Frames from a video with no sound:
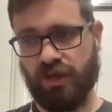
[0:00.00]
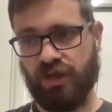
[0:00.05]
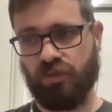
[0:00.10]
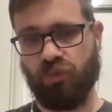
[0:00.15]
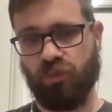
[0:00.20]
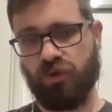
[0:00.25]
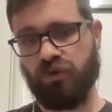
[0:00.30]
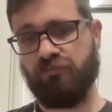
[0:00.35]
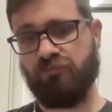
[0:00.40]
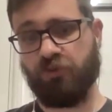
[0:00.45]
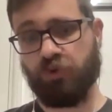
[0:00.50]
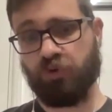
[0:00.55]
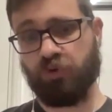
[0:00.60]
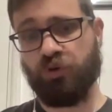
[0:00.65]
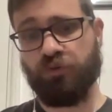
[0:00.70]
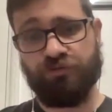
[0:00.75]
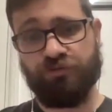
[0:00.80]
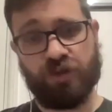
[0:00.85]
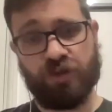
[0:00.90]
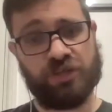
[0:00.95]
So for your
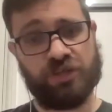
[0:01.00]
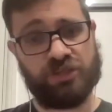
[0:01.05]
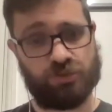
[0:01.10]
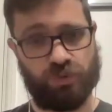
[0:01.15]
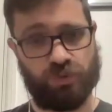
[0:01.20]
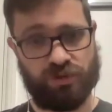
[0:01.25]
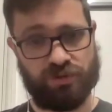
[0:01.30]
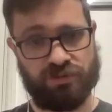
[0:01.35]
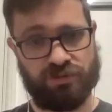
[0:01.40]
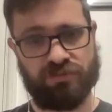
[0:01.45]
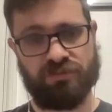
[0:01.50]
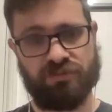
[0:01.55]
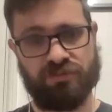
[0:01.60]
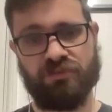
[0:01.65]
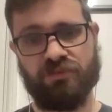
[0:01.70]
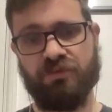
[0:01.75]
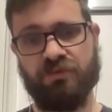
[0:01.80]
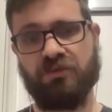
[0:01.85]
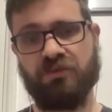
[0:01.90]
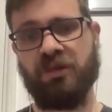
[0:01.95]
first one,
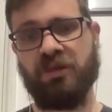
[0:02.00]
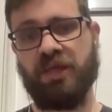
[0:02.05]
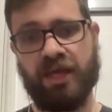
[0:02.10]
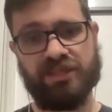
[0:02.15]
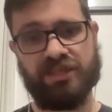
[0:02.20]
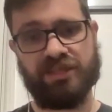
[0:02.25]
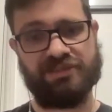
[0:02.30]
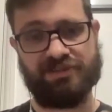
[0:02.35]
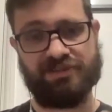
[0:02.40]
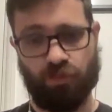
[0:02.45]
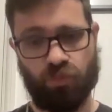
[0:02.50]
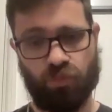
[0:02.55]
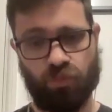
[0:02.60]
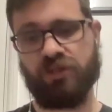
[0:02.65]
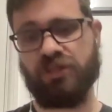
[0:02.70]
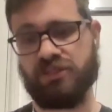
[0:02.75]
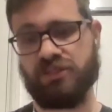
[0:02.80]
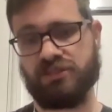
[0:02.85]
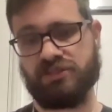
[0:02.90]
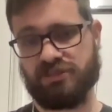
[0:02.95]
get
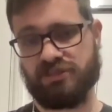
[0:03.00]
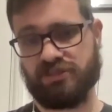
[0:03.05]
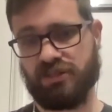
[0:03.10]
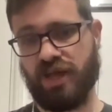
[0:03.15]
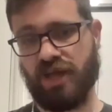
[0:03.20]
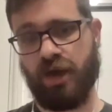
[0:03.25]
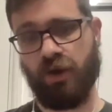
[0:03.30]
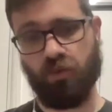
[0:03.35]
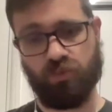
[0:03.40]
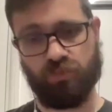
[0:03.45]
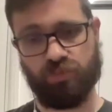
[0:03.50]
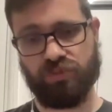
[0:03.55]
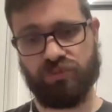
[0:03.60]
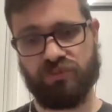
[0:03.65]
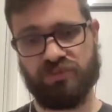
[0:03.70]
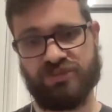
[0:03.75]
someone in to help.